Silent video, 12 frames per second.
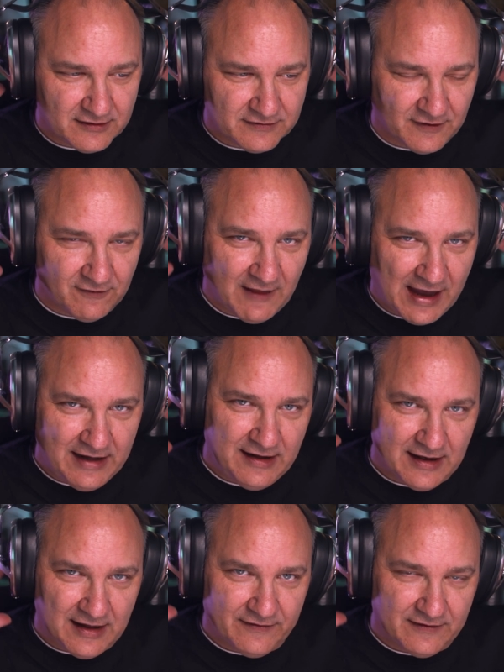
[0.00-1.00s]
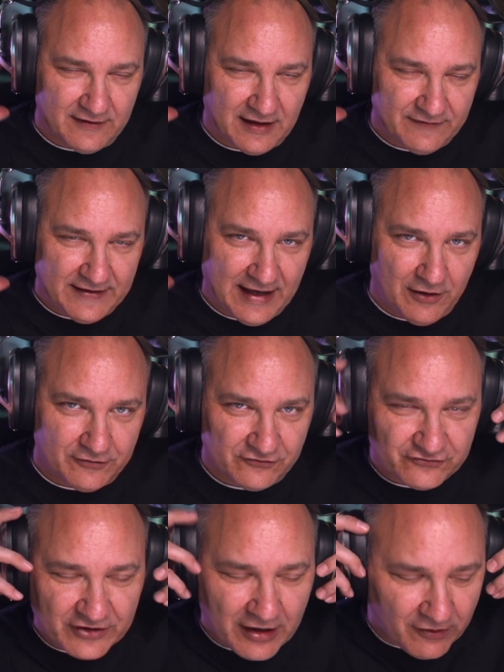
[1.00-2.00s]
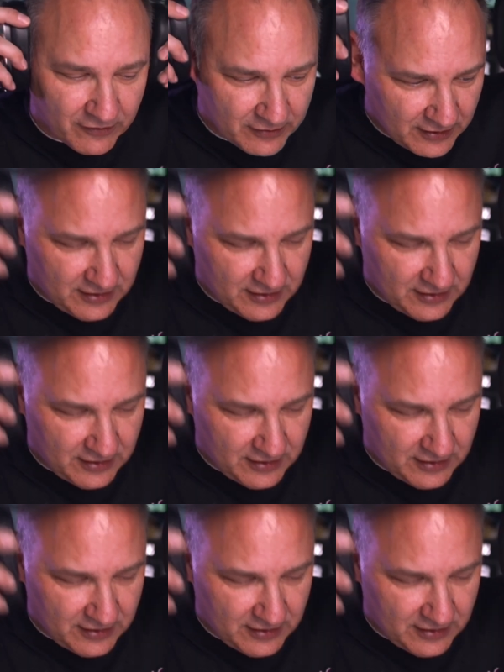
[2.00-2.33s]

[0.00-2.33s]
lining on the outer shell,